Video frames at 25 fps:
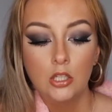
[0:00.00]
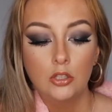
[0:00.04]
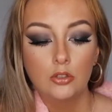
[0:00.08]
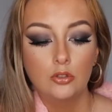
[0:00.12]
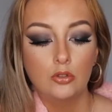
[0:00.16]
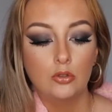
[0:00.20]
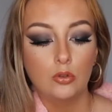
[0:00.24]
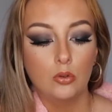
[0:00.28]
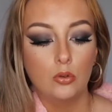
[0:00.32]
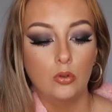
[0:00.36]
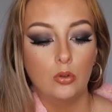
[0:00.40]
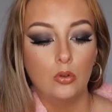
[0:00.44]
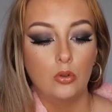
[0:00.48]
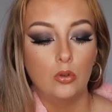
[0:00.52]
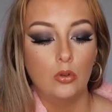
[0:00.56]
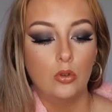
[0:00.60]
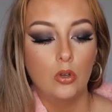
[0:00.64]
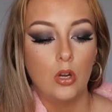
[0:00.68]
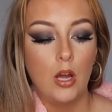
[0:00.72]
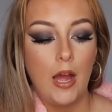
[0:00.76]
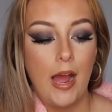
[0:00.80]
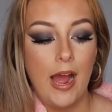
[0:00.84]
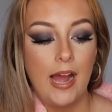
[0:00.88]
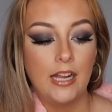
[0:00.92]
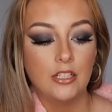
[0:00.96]
So
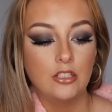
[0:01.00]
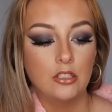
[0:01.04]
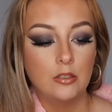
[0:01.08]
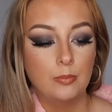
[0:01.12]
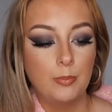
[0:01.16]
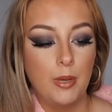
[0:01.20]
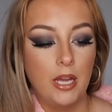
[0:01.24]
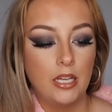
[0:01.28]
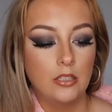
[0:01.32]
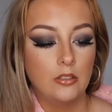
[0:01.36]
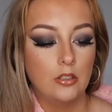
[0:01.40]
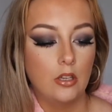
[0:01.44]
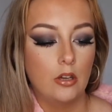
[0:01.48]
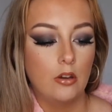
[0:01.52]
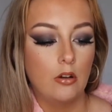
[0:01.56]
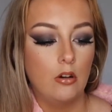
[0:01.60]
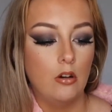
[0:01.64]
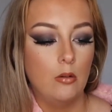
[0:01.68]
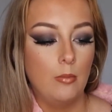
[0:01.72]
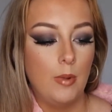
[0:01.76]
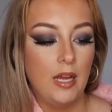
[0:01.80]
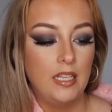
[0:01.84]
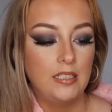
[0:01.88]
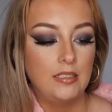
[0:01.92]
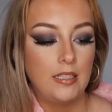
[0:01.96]
I just picked out all
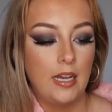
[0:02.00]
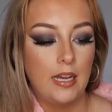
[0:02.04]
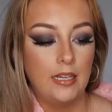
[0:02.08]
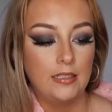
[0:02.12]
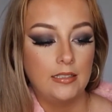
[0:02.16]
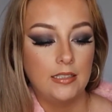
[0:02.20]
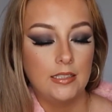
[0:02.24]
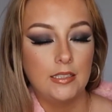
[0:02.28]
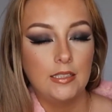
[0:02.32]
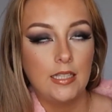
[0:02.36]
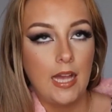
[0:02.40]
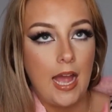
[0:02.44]
my sizes.